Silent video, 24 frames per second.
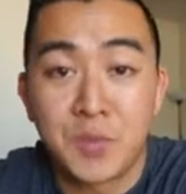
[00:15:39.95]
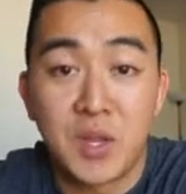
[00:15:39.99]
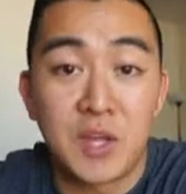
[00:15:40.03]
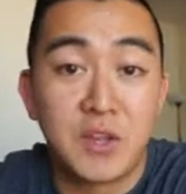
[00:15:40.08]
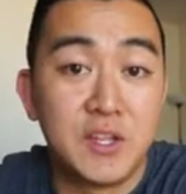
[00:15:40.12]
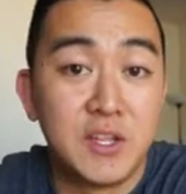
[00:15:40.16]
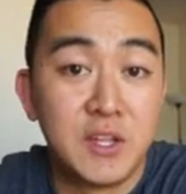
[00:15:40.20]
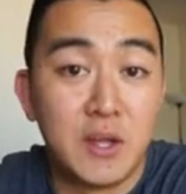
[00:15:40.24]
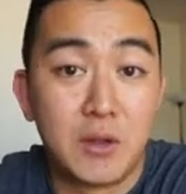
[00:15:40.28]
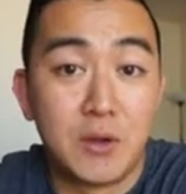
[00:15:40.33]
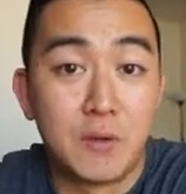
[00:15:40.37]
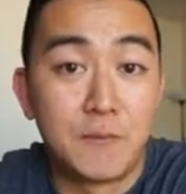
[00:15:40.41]

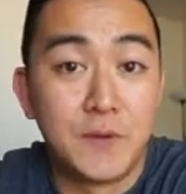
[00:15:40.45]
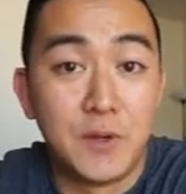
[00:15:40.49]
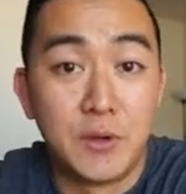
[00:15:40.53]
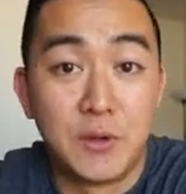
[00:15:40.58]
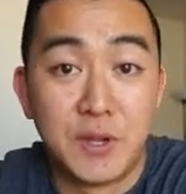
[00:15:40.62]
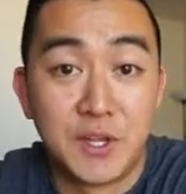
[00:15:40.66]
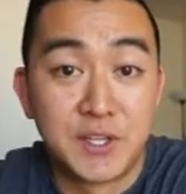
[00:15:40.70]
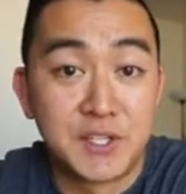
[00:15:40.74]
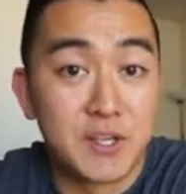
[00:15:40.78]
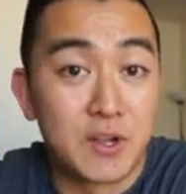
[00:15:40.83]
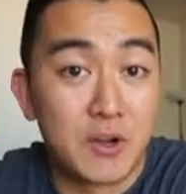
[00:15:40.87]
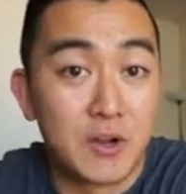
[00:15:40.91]
The other fuel
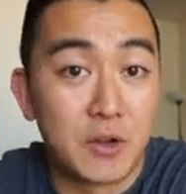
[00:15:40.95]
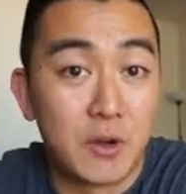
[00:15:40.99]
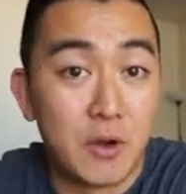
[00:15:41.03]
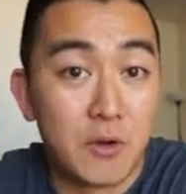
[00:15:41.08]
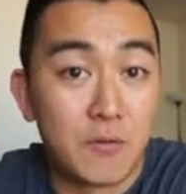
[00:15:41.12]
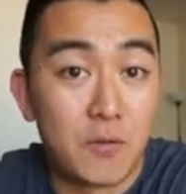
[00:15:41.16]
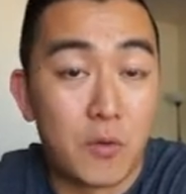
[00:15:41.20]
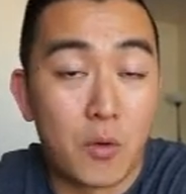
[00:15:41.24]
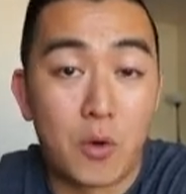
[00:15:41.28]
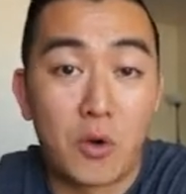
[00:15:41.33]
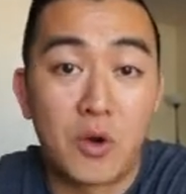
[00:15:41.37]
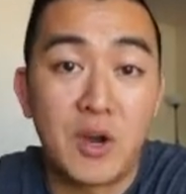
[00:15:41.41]
that's gonna go
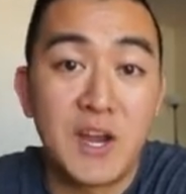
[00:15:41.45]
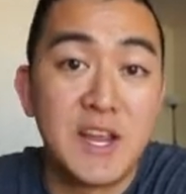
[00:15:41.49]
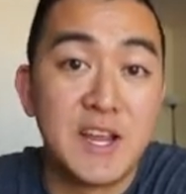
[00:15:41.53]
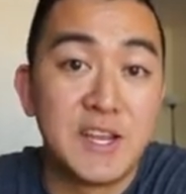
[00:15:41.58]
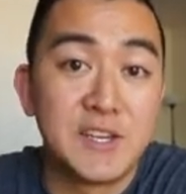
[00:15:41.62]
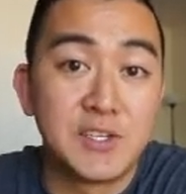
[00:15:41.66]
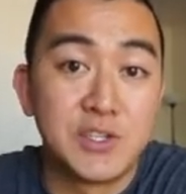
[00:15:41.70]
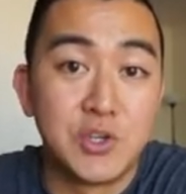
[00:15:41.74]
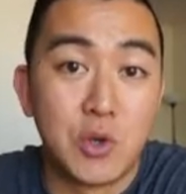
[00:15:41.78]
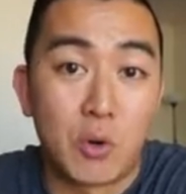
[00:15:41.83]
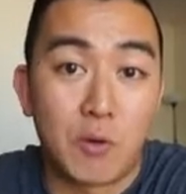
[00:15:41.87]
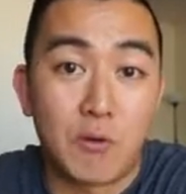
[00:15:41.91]
for
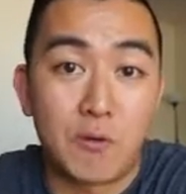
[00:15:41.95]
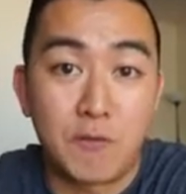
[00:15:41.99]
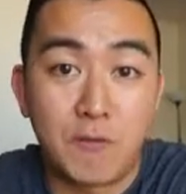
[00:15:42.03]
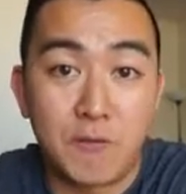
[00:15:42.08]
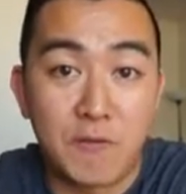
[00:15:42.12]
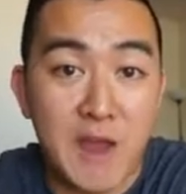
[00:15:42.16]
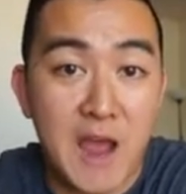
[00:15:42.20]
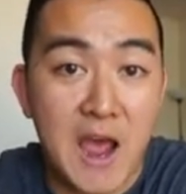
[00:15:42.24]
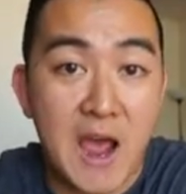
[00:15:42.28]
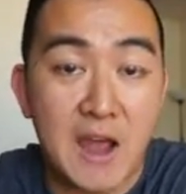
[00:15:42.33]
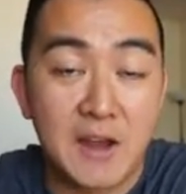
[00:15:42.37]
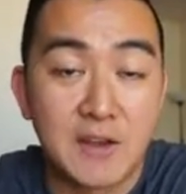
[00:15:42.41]
is your
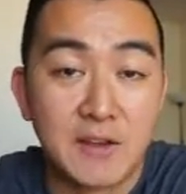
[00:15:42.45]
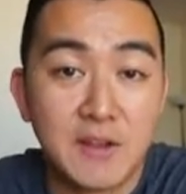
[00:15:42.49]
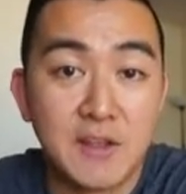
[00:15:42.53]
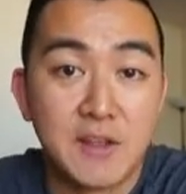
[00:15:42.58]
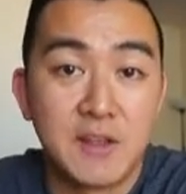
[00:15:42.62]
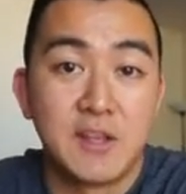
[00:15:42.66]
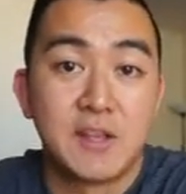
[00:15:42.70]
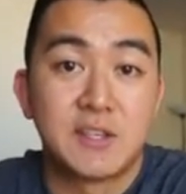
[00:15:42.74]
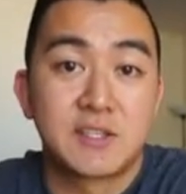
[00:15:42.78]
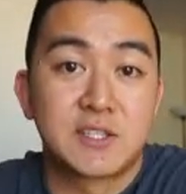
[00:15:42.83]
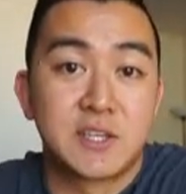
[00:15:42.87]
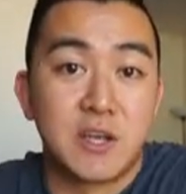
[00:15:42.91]
fat.
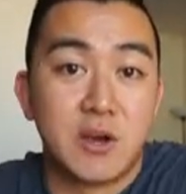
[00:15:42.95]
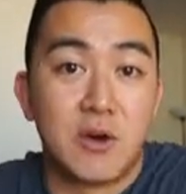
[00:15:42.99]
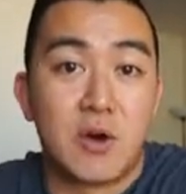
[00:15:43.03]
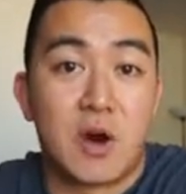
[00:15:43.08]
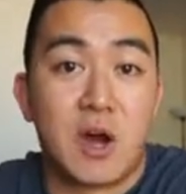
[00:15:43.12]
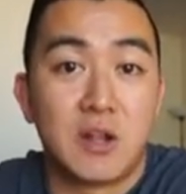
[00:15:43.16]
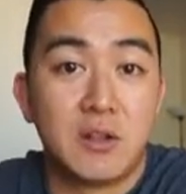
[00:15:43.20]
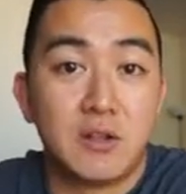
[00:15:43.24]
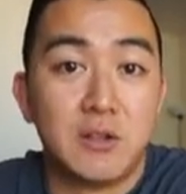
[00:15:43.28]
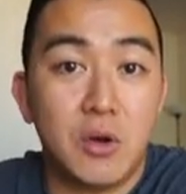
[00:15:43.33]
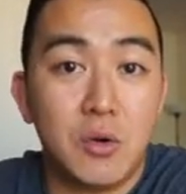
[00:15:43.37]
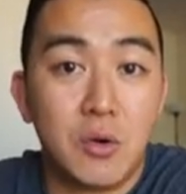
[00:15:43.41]
So
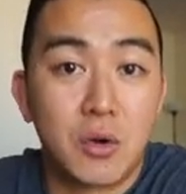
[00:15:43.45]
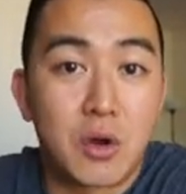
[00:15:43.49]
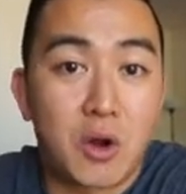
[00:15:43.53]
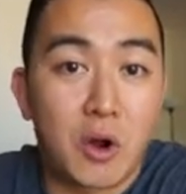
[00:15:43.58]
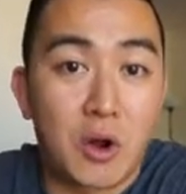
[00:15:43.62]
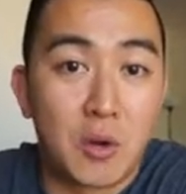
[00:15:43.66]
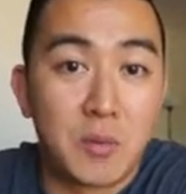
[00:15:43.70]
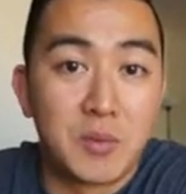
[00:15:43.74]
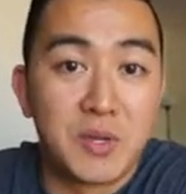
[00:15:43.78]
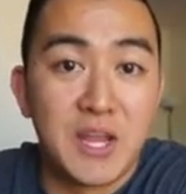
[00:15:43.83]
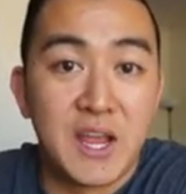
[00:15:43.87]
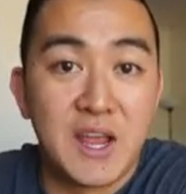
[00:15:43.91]
on low
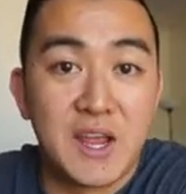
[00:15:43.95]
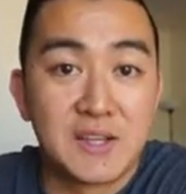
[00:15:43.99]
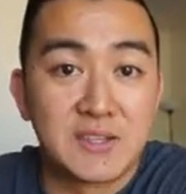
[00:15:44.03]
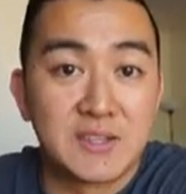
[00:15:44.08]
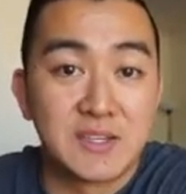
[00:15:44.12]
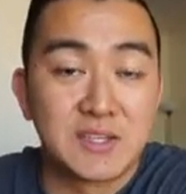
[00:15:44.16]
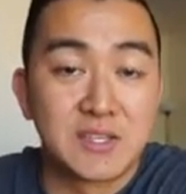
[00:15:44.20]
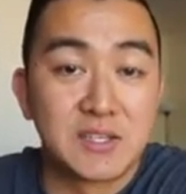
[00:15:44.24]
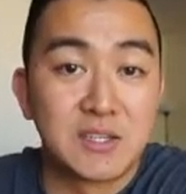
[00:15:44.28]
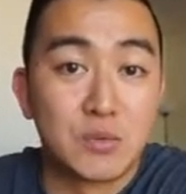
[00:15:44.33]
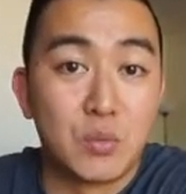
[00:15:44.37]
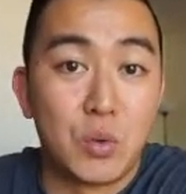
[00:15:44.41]
carb days,
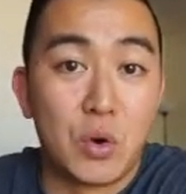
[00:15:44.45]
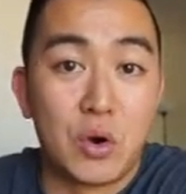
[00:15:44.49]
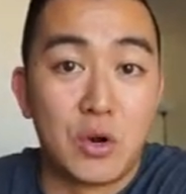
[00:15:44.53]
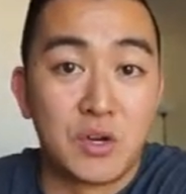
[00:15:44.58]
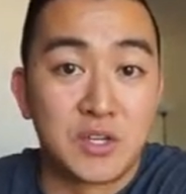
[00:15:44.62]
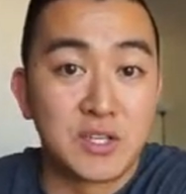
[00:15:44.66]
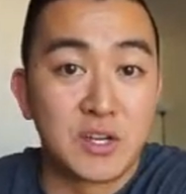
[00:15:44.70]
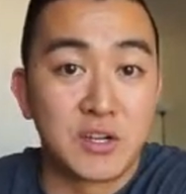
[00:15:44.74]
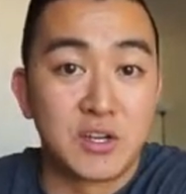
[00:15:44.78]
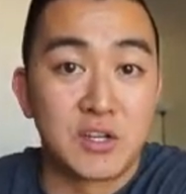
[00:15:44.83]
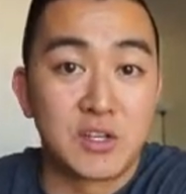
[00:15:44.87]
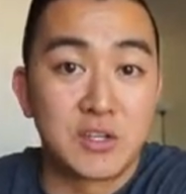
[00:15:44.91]
this is where
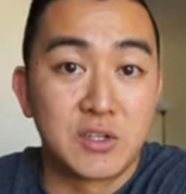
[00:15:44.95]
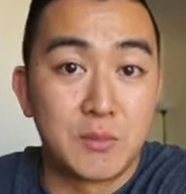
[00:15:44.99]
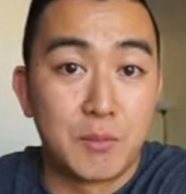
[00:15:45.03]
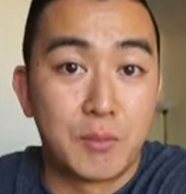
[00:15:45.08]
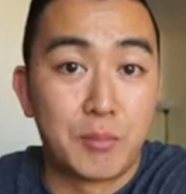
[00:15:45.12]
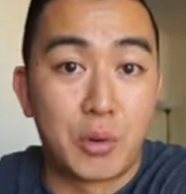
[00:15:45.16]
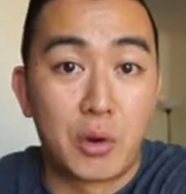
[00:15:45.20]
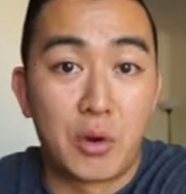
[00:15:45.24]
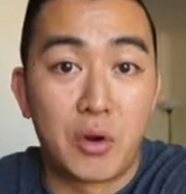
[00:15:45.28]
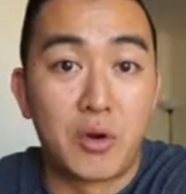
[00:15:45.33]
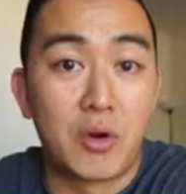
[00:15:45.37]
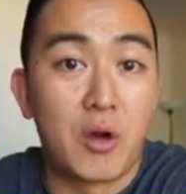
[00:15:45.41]
it's gonna
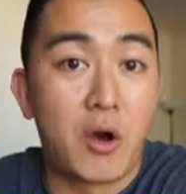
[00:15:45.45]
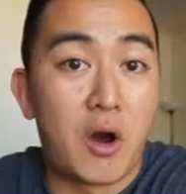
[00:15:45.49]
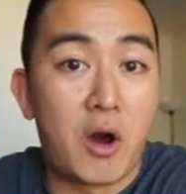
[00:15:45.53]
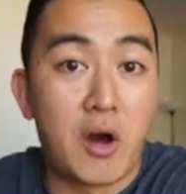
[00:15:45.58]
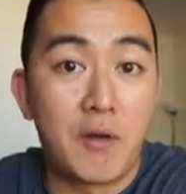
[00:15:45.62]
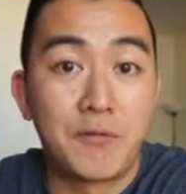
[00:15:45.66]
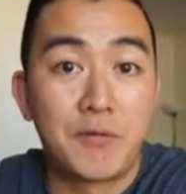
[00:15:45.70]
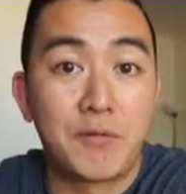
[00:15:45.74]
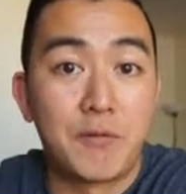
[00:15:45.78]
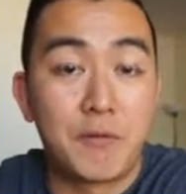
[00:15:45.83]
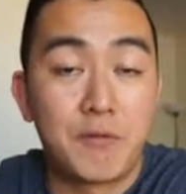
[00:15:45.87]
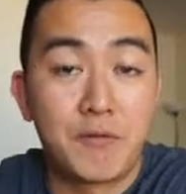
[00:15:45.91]
burn off
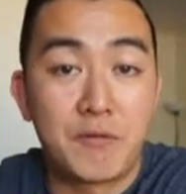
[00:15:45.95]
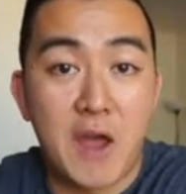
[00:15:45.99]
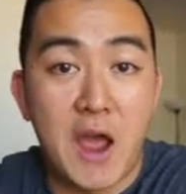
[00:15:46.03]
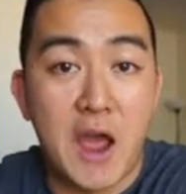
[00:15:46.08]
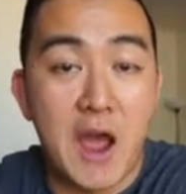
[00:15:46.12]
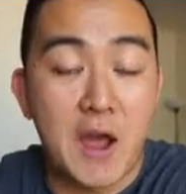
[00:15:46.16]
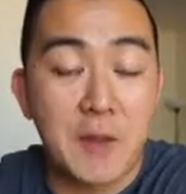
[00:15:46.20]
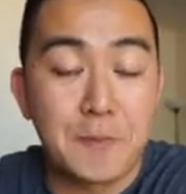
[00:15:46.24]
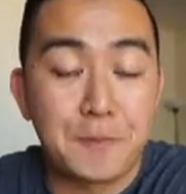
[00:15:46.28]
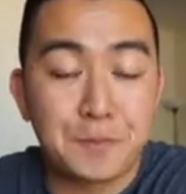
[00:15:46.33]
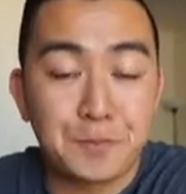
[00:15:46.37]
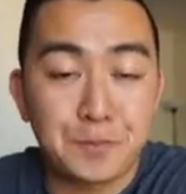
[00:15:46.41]
the
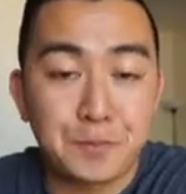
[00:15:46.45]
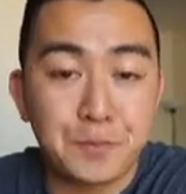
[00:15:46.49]
fat.